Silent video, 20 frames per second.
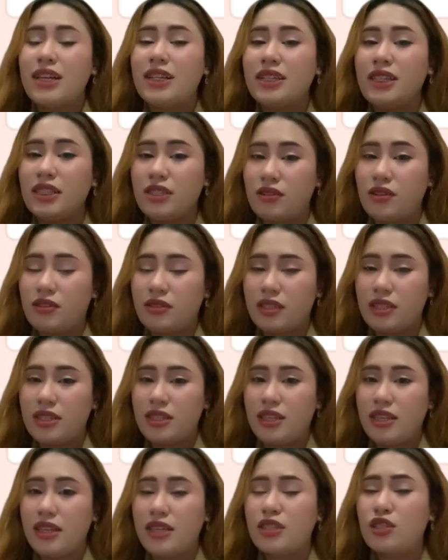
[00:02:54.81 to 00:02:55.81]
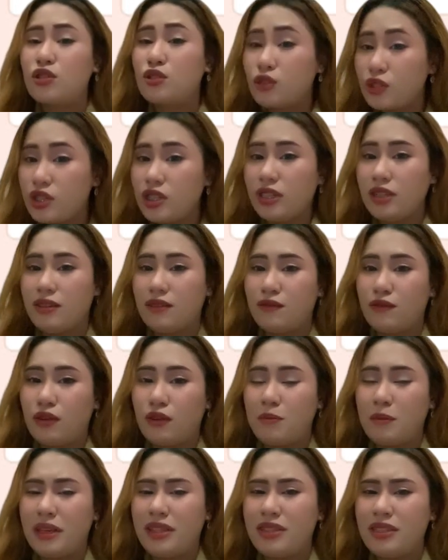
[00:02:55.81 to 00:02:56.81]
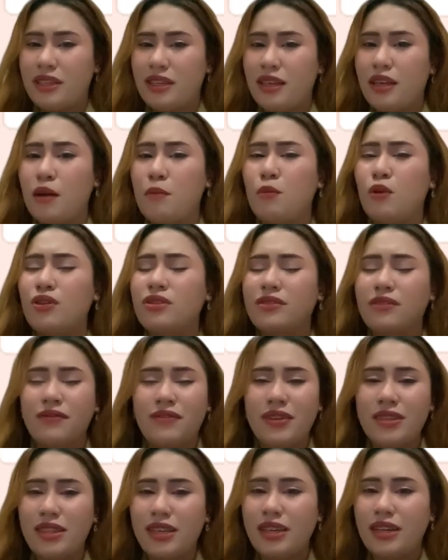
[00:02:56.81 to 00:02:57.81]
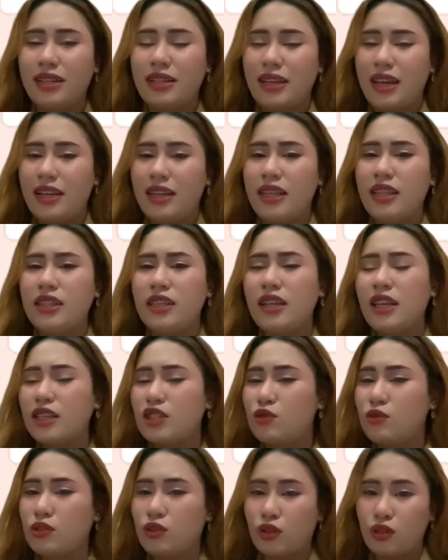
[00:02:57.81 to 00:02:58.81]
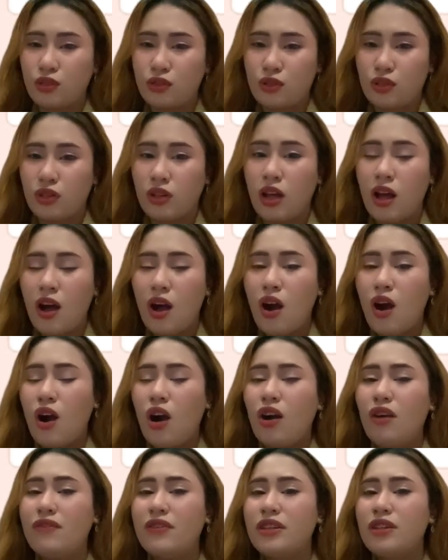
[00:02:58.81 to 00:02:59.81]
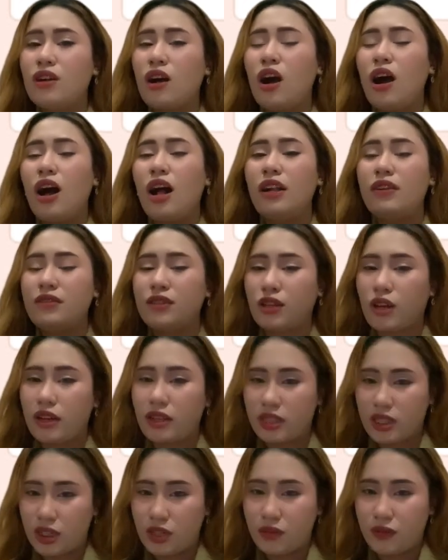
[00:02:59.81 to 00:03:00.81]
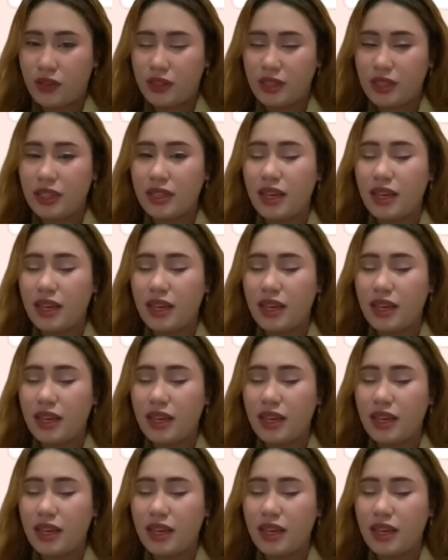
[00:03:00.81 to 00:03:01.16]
This strategy is crucial for maintaining both physical and intellectual control over all records generated